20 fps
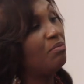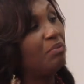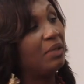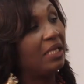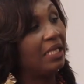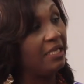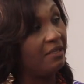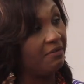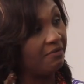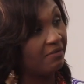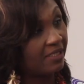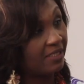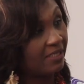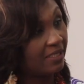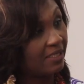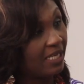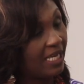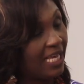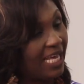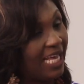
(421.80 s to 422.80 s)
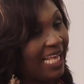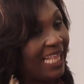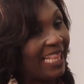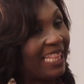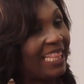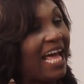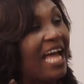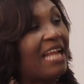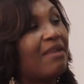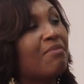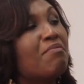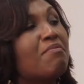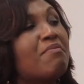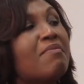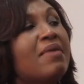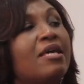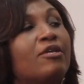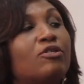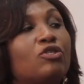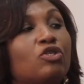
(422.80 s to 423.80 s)
beliefs mm. that
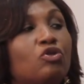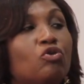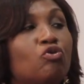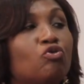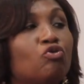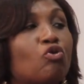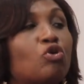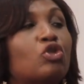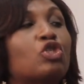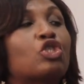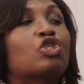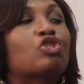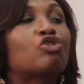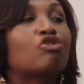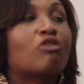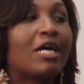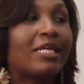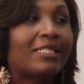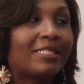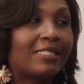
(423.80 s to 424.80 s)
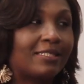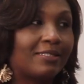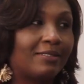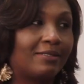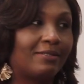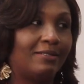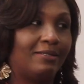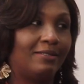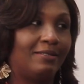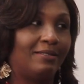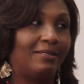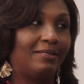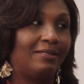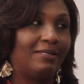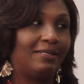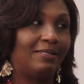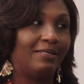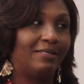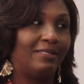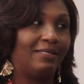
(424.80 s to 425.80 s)
makes you not trust mm.
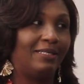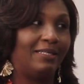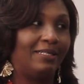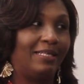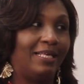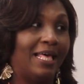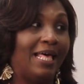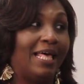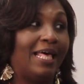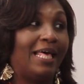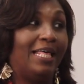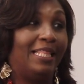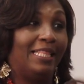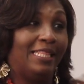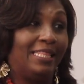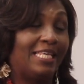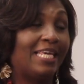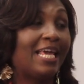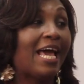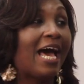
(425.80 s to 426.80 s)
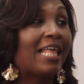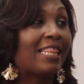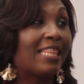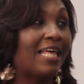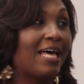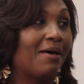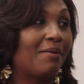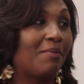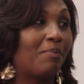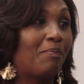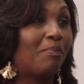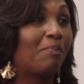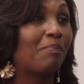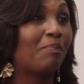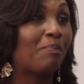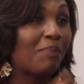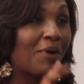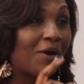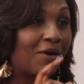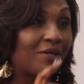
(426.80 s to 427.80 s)
the other
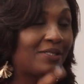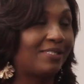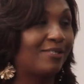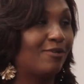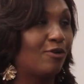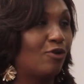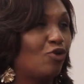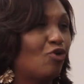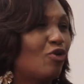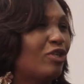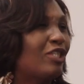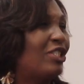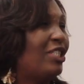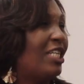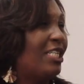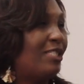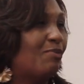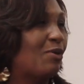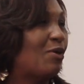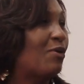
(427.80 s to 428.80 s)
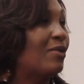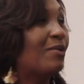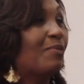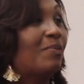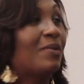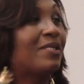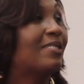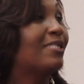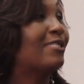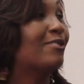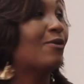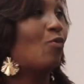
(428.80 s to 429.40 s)
person, not just because the person is a